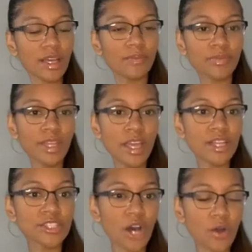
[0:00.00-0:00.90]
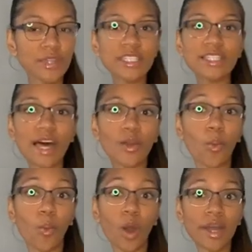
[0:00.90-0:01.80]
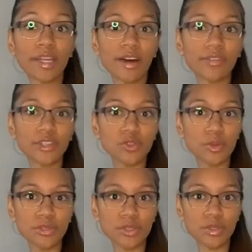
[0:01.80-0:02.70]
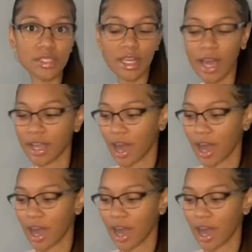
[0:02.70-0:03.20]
So this is like one of the swimsuits that I got.